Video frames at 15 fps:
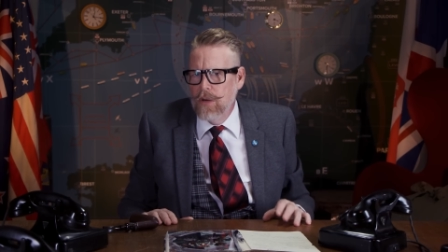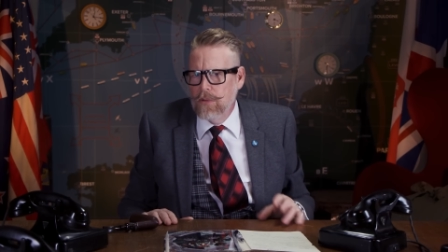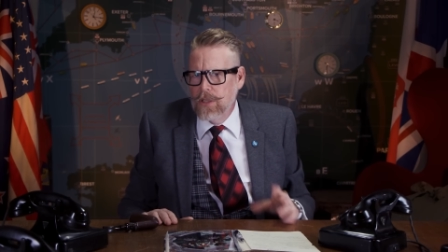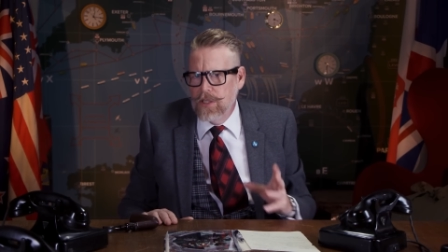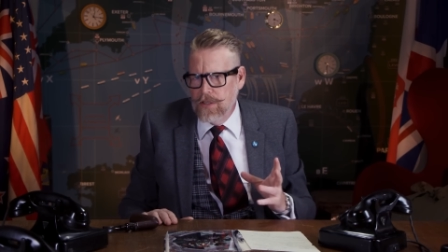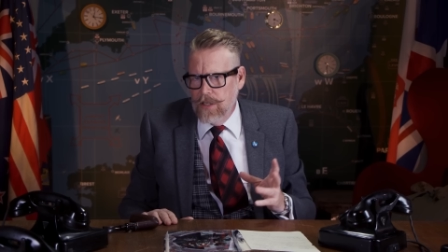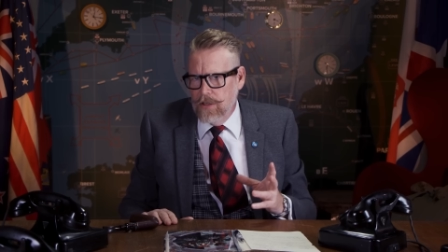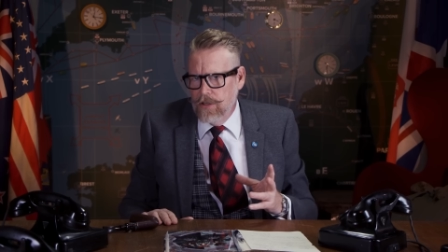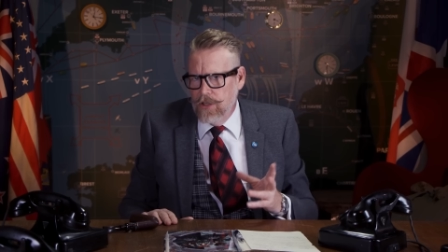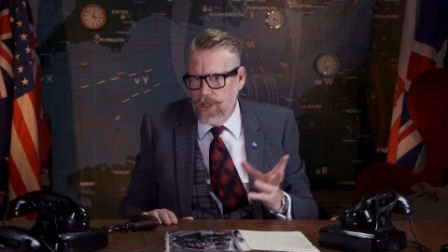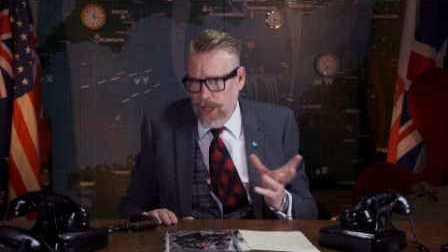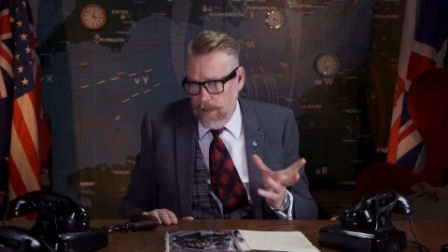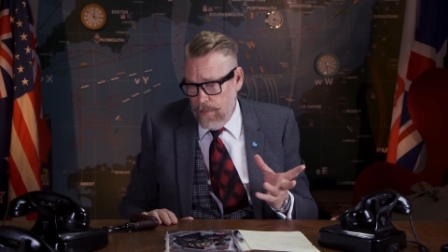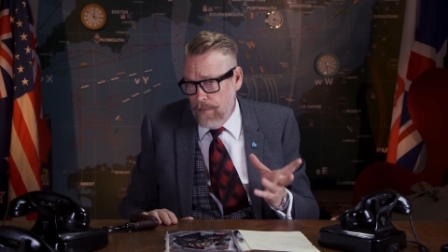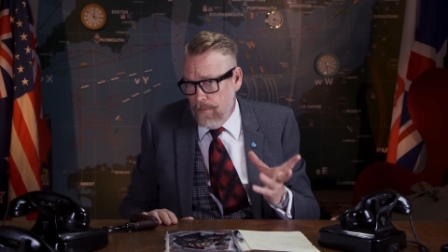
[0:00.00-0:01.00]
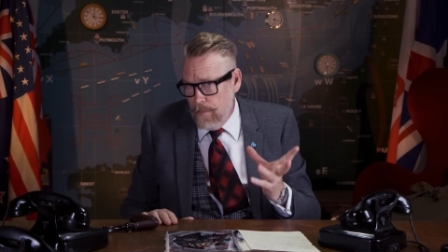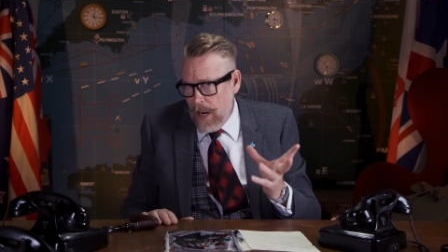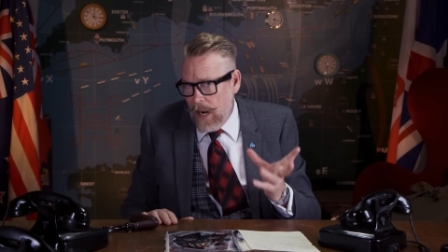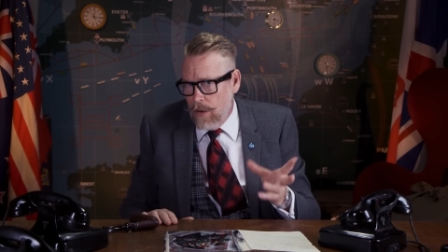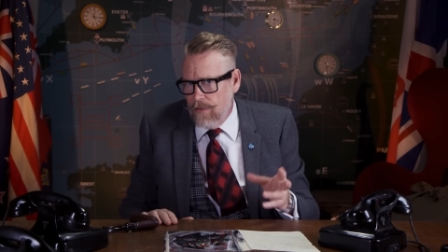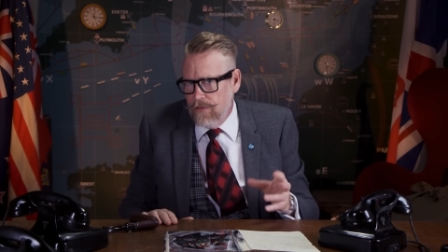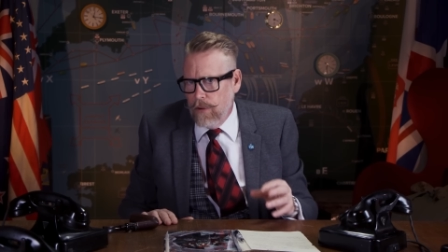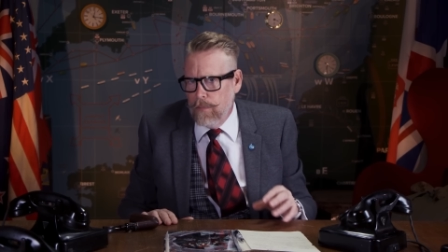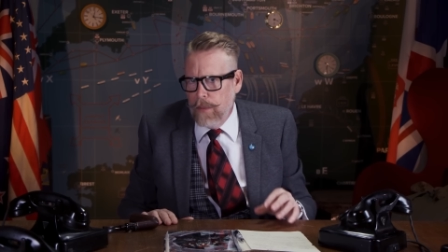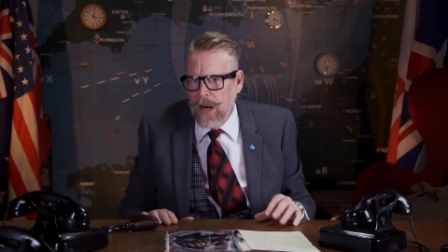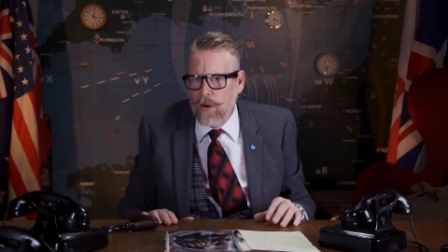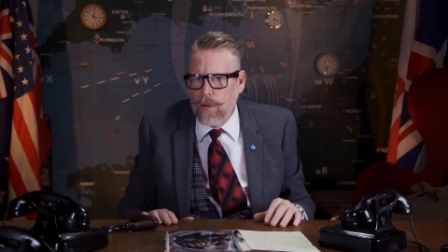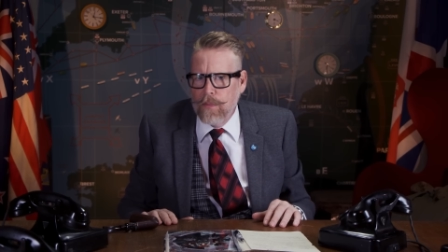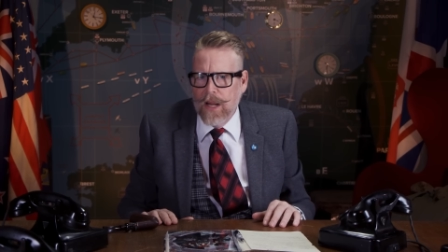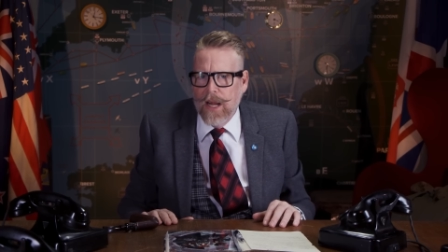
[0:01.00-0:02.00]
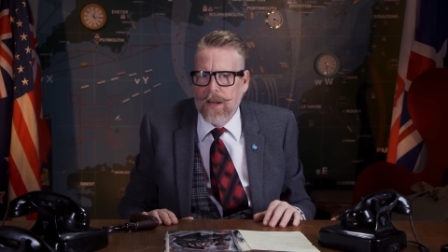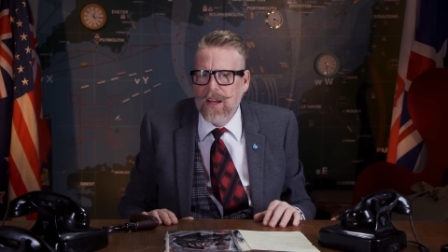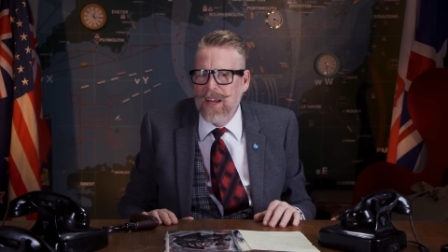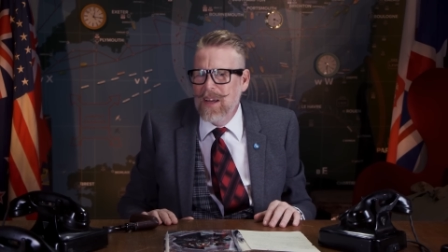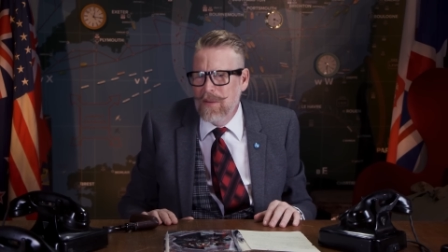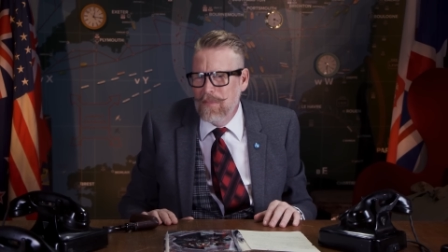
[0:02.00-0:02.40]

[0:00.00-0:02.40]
which is a cheap and powerful power plant,